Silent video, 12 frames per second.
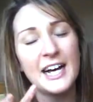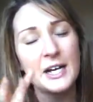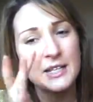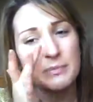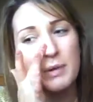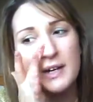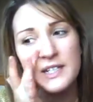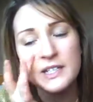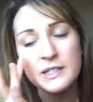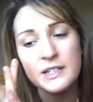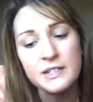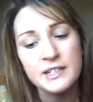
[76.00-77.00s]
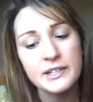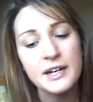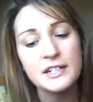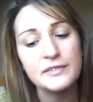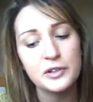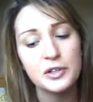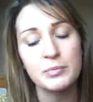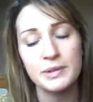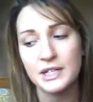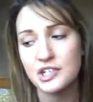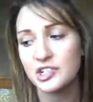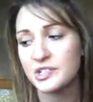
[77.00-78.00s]
Mine's designed for
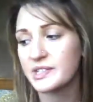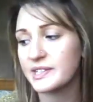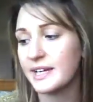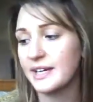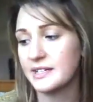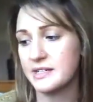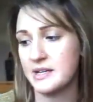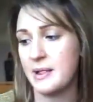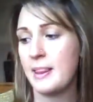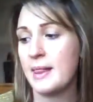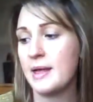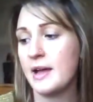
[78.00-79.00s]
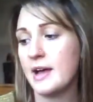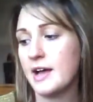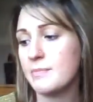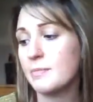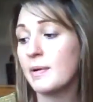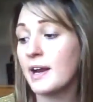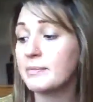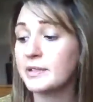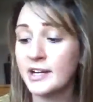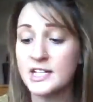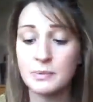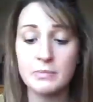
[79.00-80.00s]
combination skin. But I'm
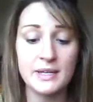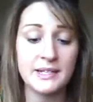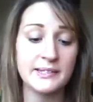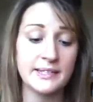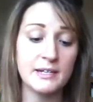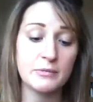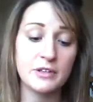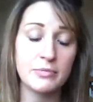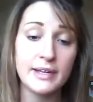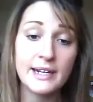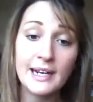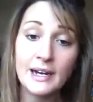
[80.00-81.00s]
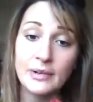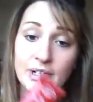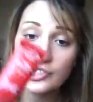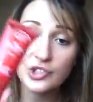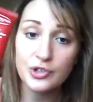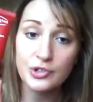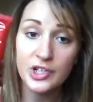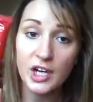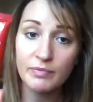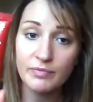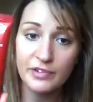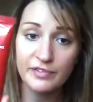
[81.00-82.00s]
going to be mixing it with my Clarins True
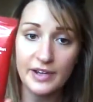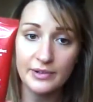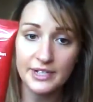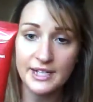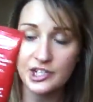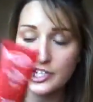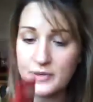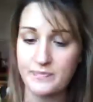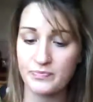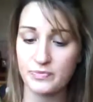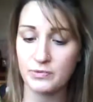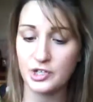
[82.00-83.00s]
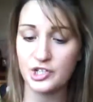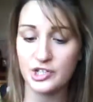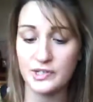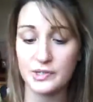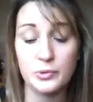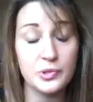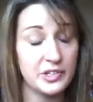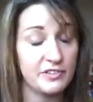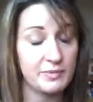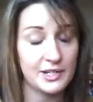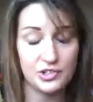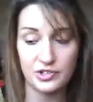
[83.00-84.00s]
Comfort foundation, which is also
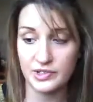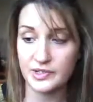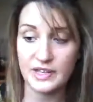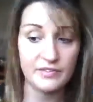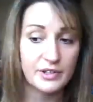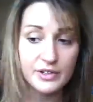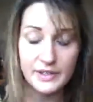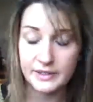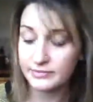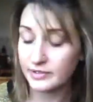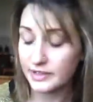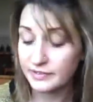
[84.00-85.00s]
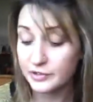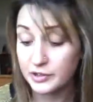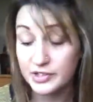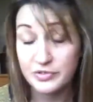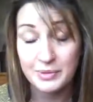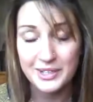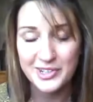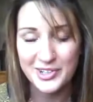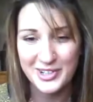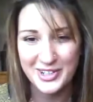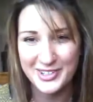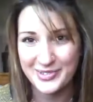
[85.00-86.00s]
from Xtras. Everything I've got is from
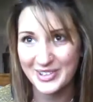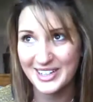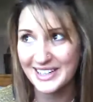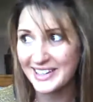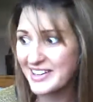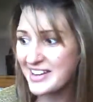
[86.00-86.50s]
Xtras, really.